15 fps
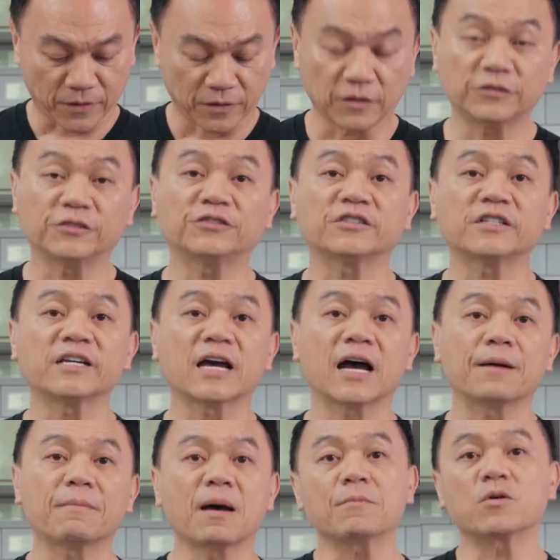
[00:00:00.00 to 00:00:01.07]
This is the
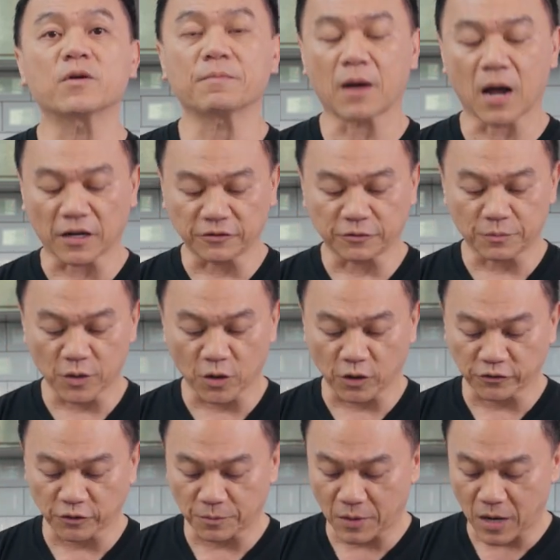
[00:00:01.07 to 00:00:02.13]
memory part
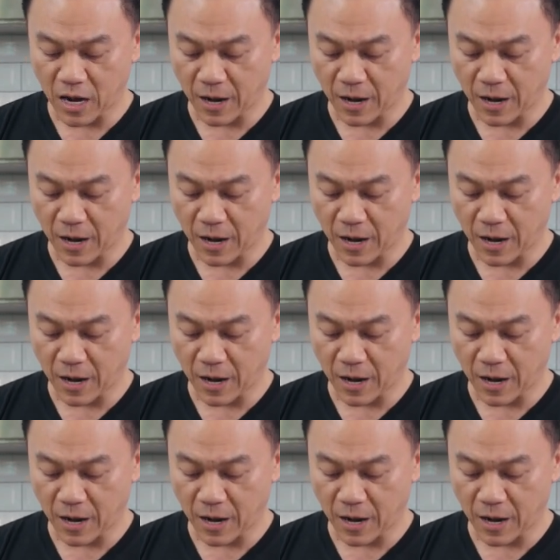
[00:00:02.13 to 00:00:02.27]
because of